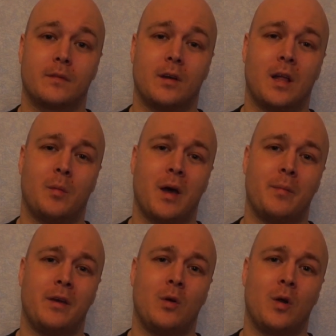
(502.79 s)
Well,
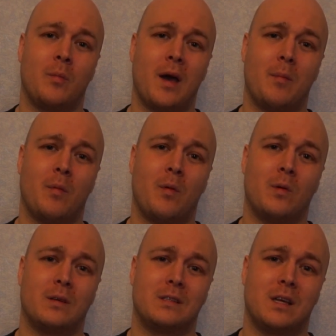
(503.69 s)
maybe you
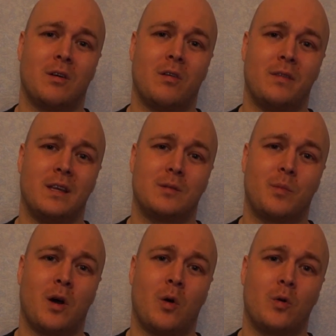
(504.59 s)
remember some of these
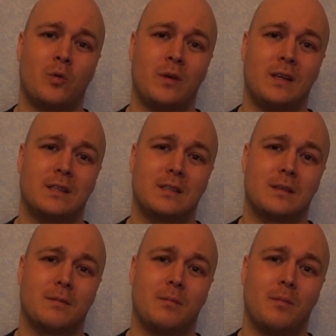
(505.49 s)
power
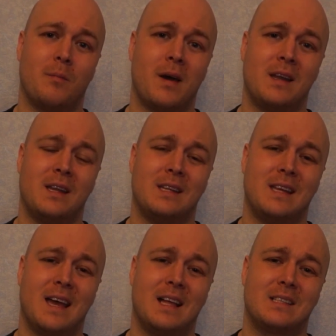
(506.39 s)
tricks, bending
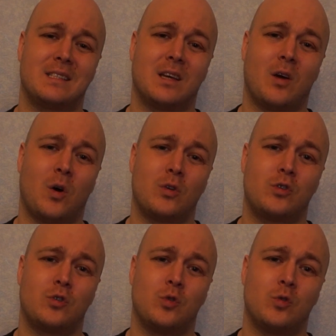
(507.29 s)
nails,
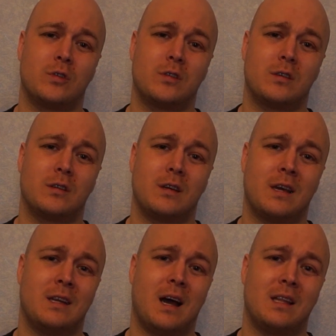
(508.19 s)
horseshoes,
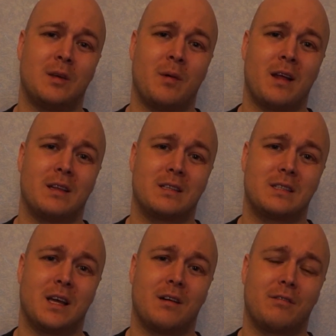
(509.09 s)
and other metal
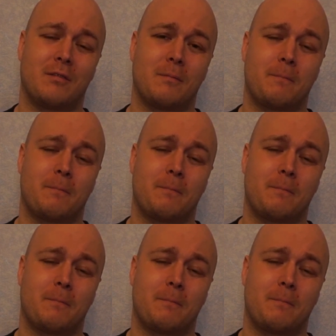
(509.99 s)
stuff.